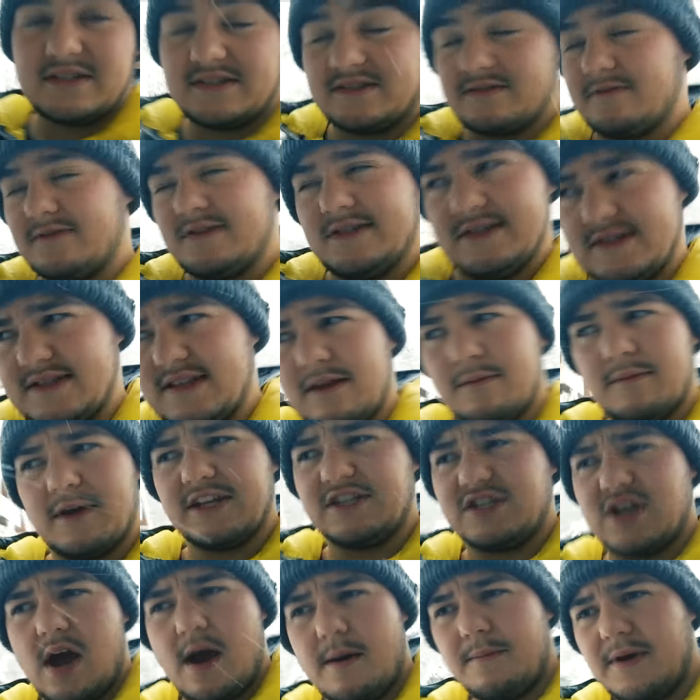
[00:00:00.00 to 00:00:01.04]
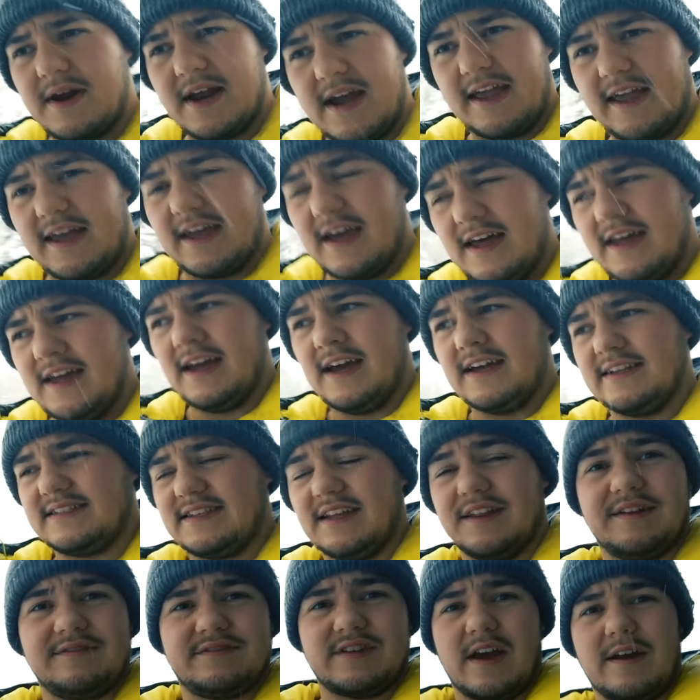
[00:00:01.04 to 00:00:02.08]
is still my job, but I, I
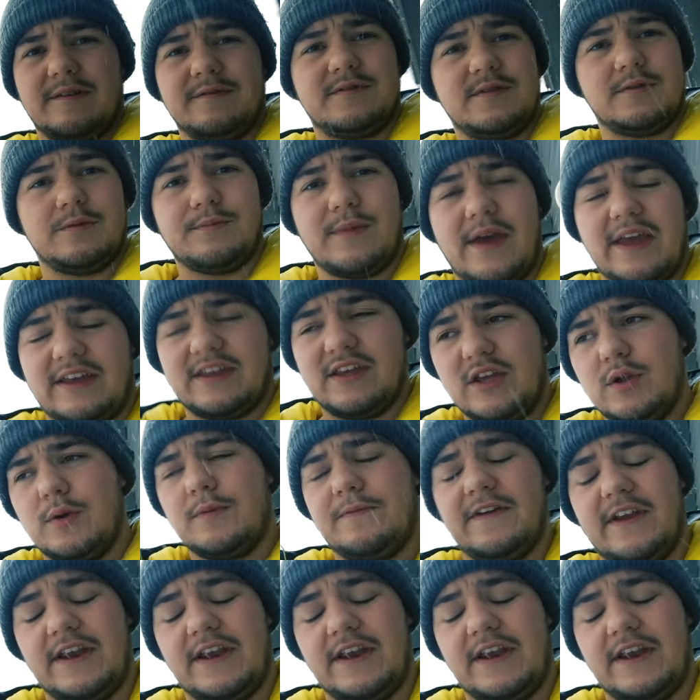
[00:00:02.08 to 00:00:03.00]
still have time to make YouTube